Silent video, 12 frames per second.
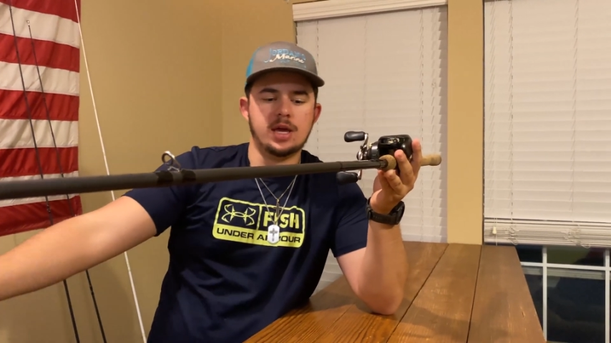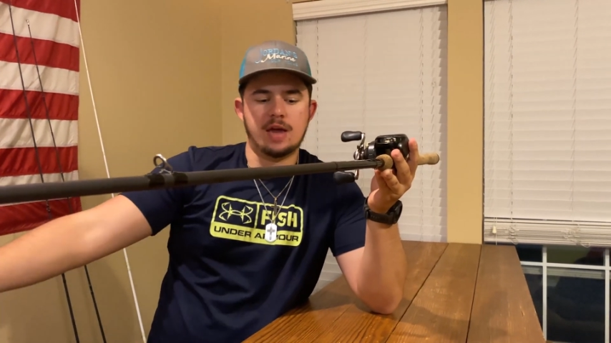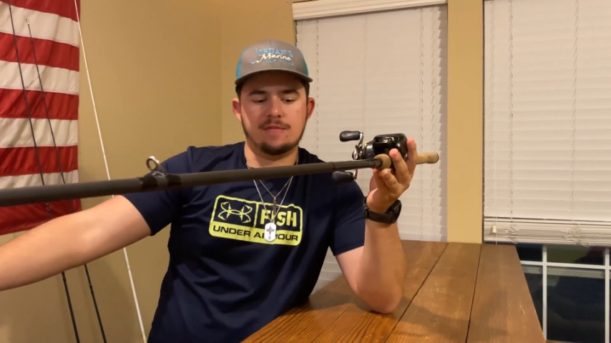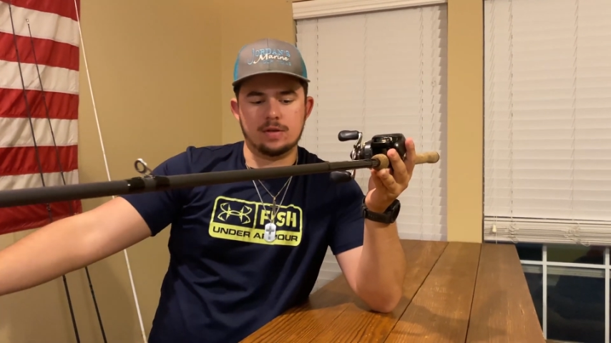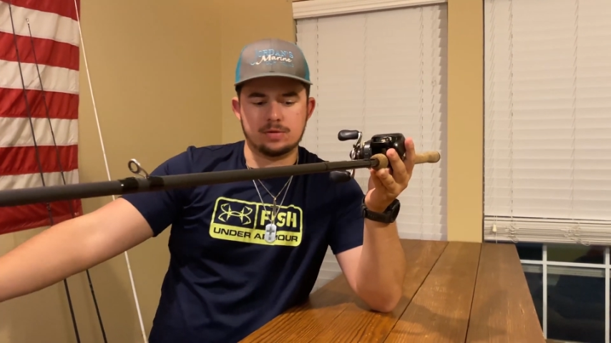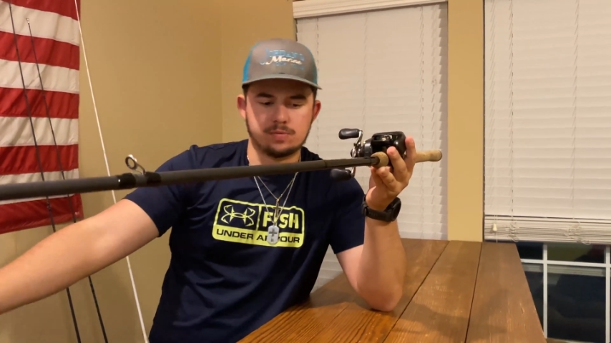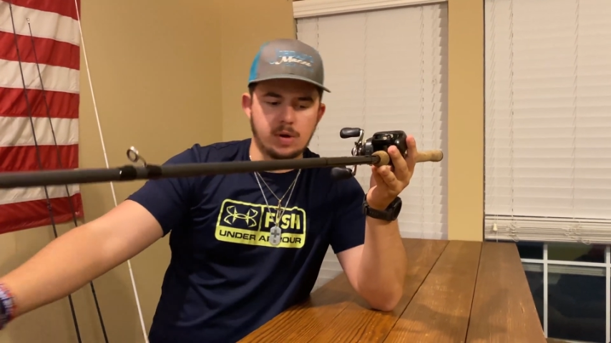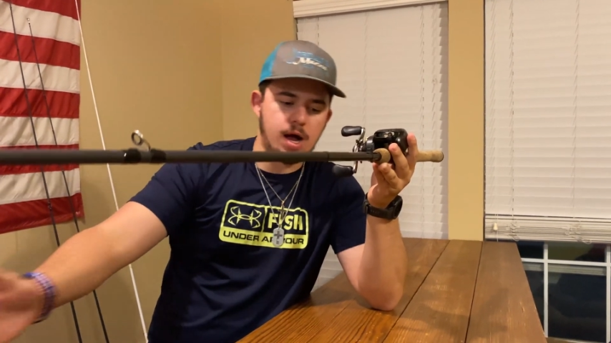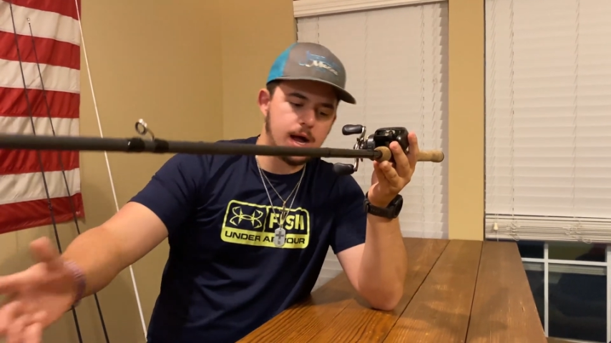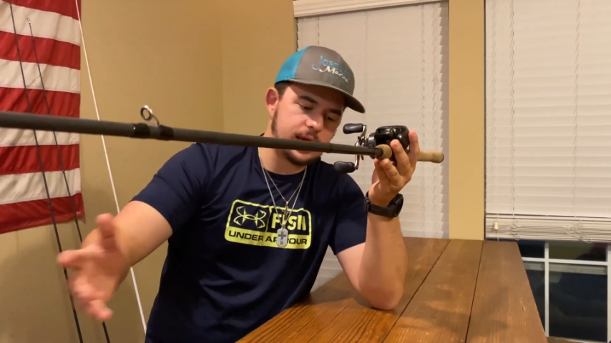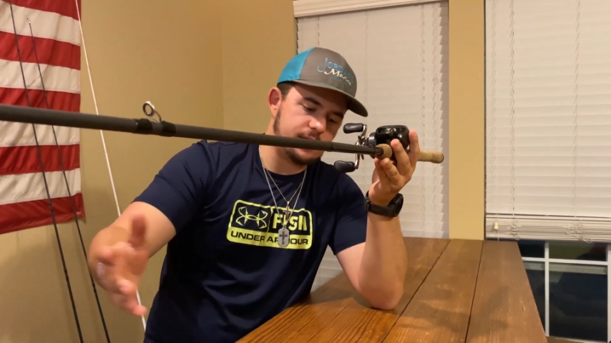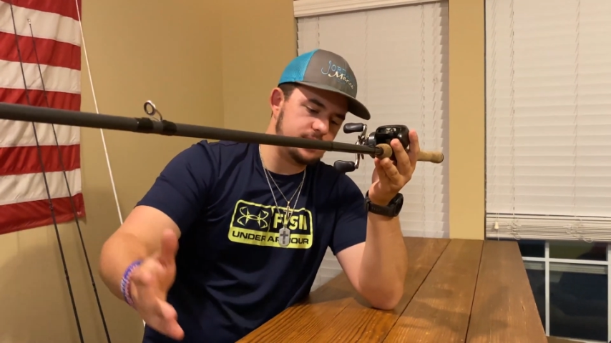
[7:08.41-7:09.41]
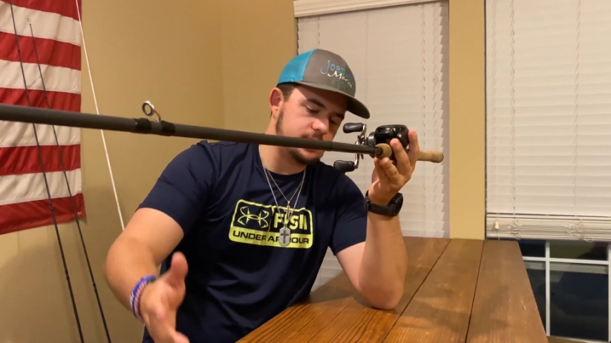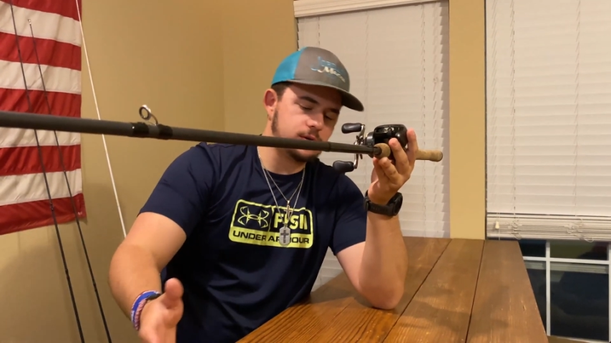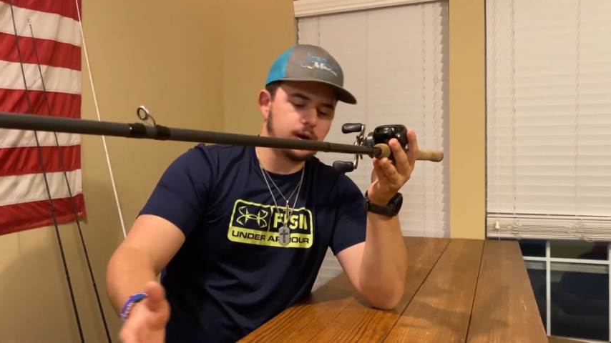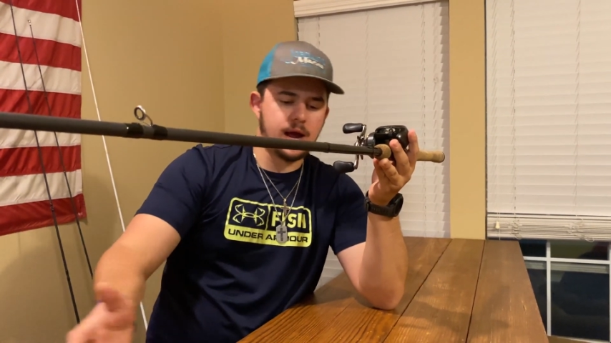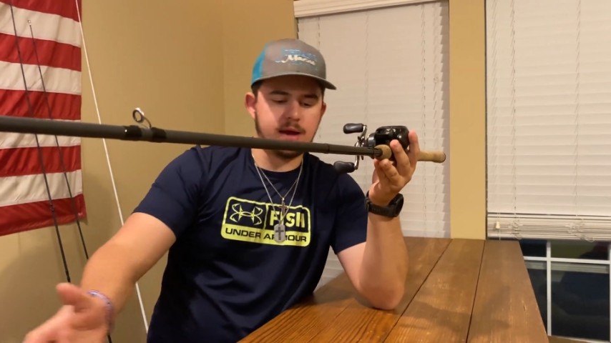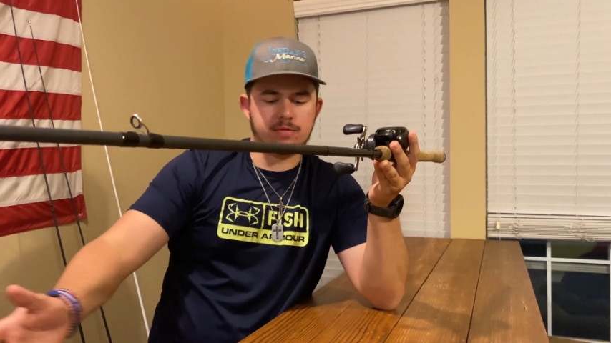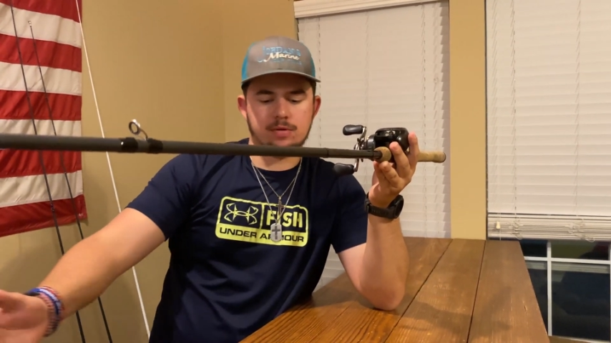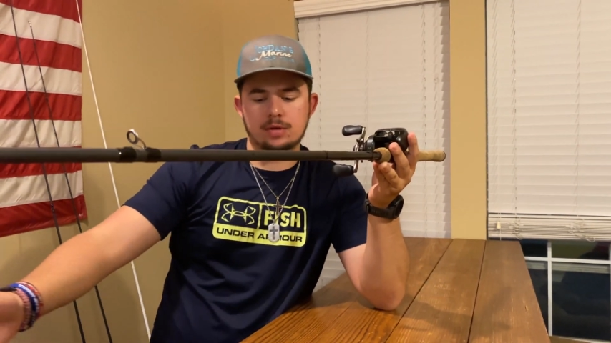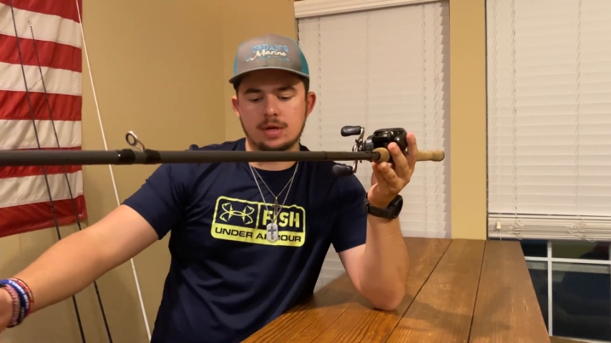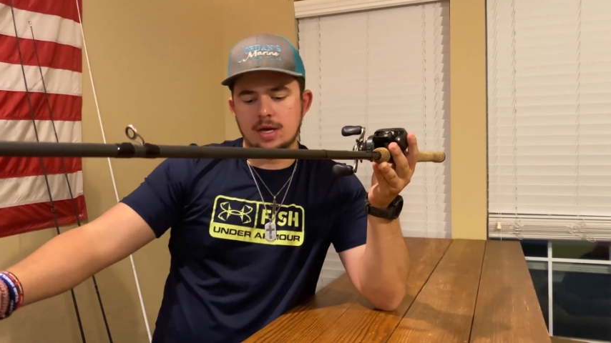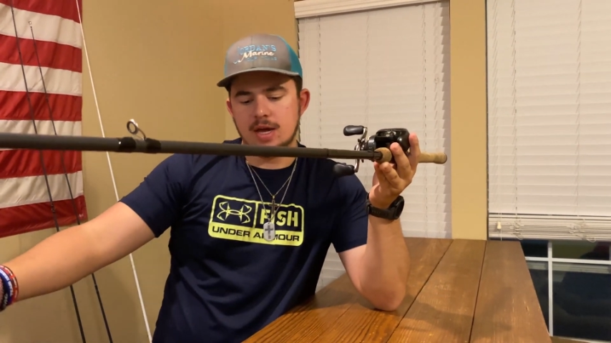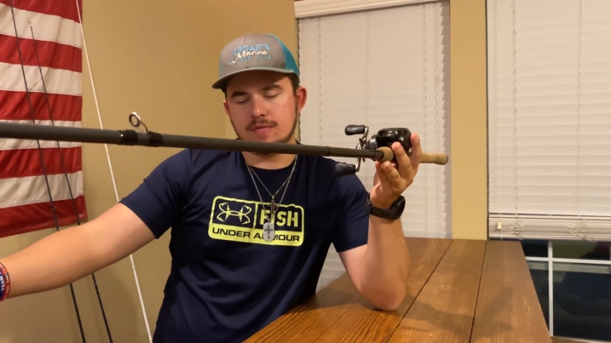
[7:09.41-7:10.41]
If it's rock, if it's gravel,
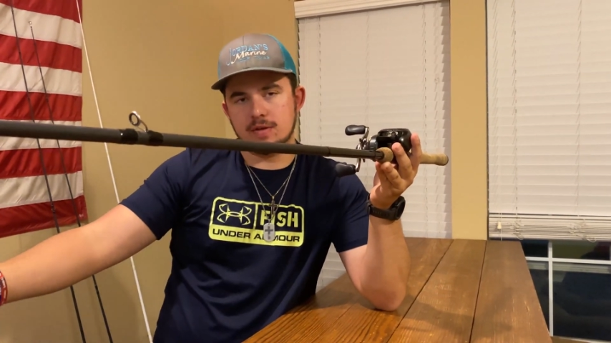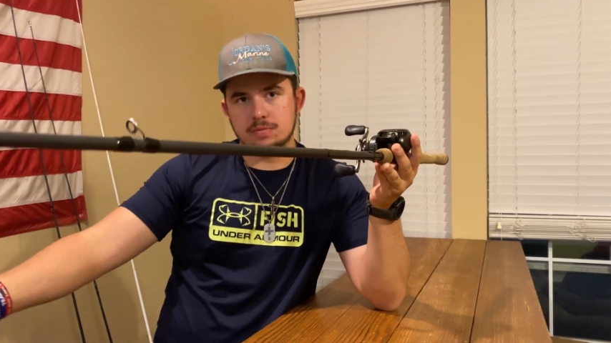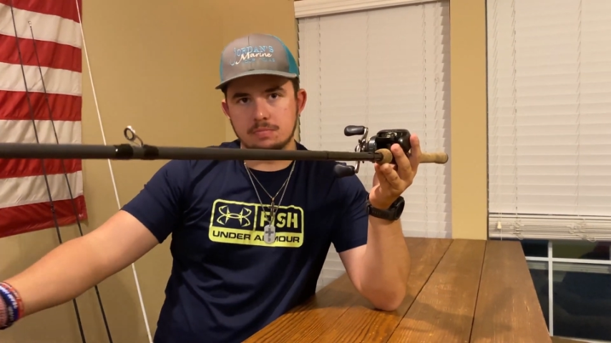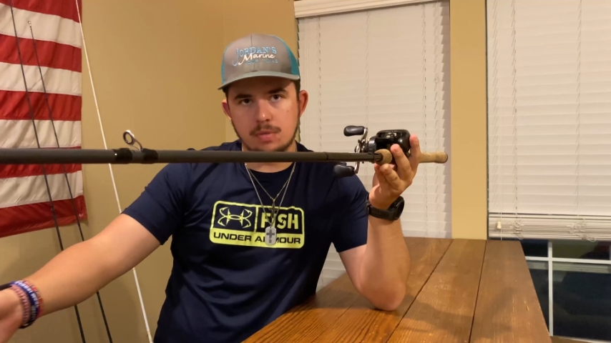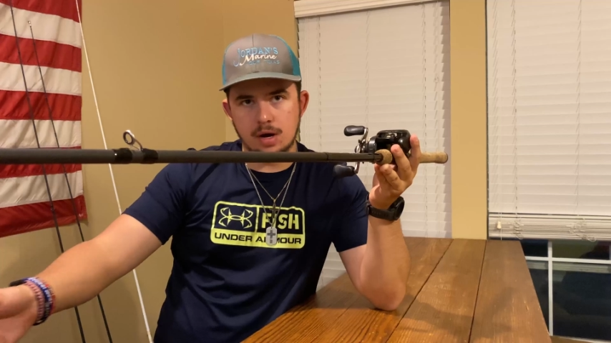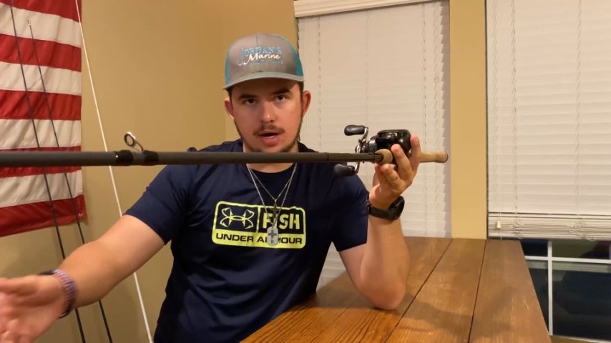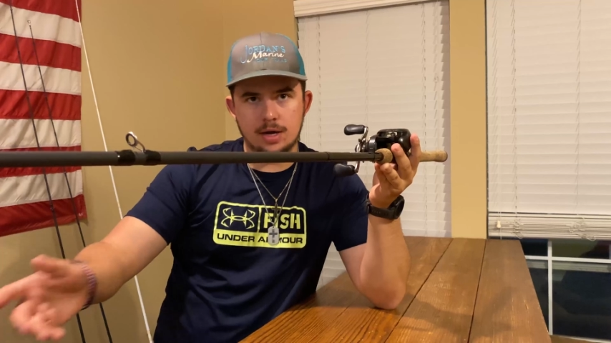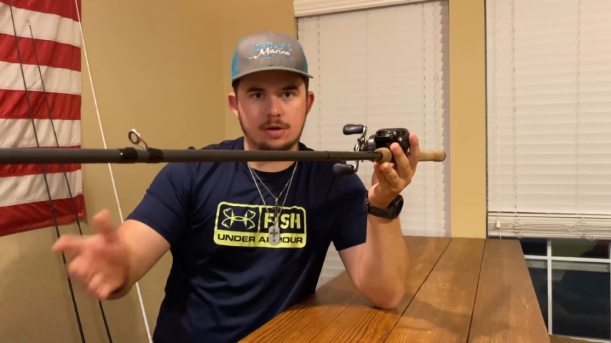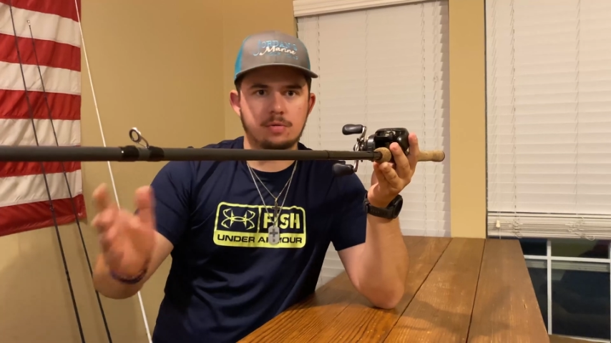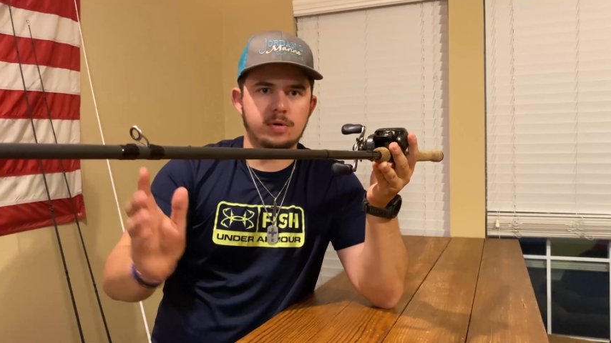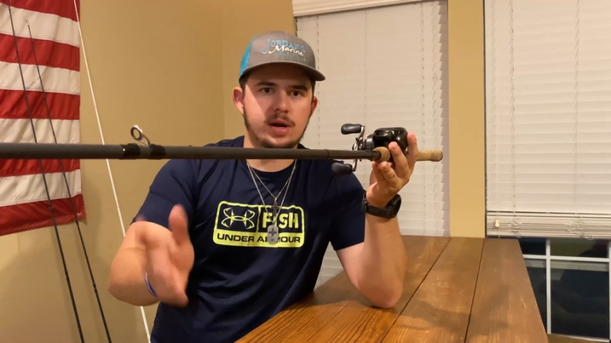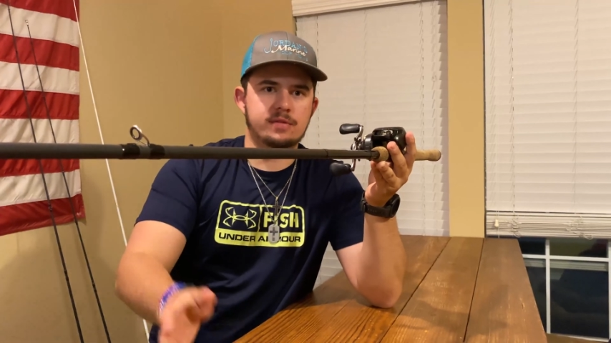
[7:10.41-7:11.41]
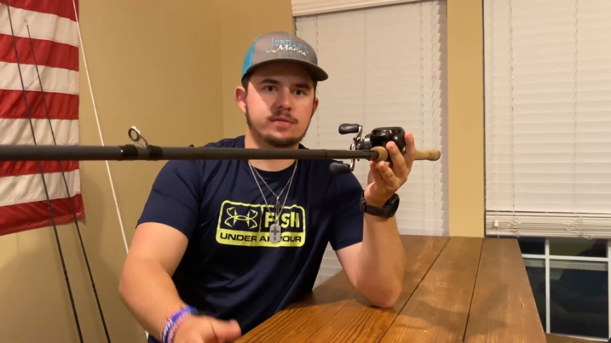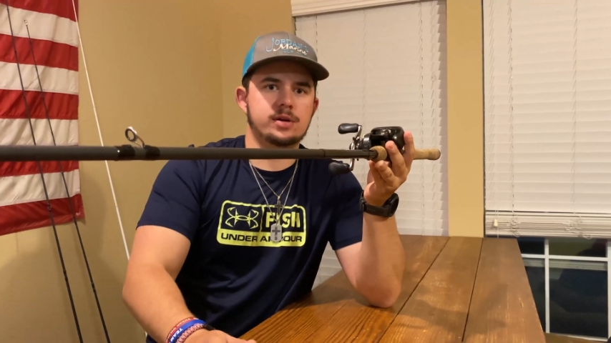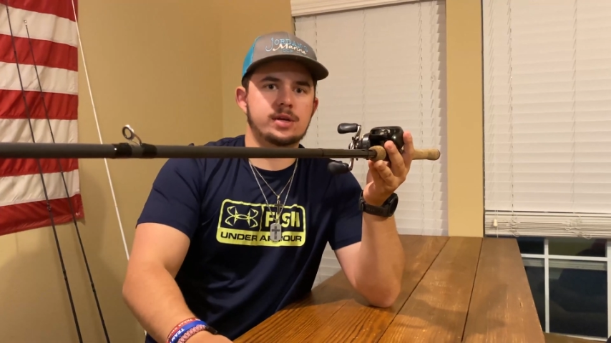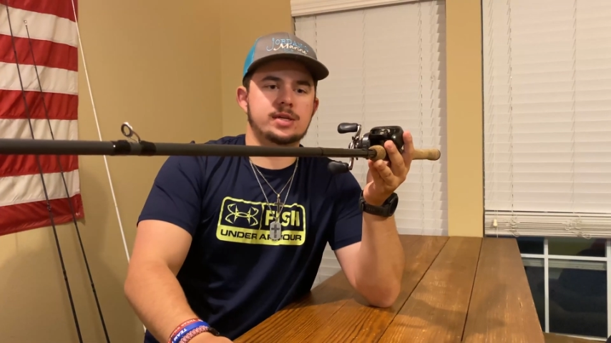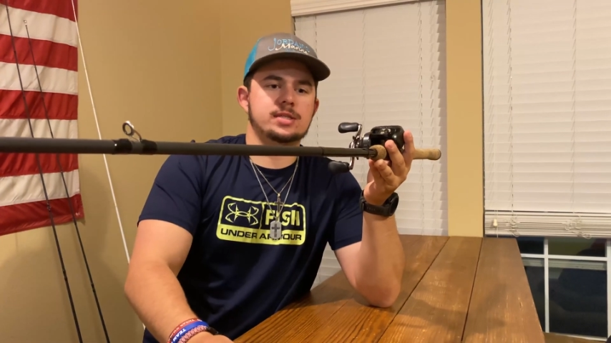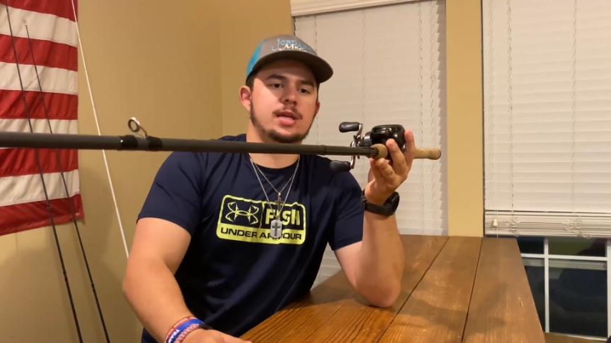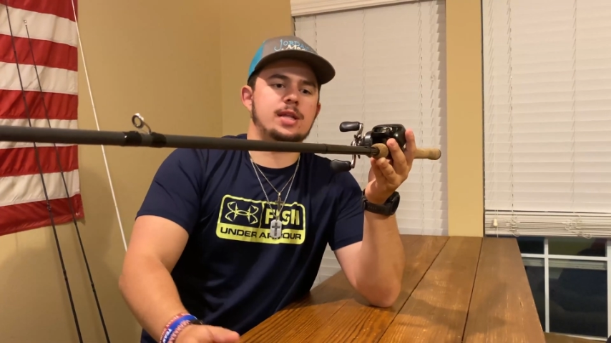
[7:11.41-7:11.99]
if it's mud, whatever it is.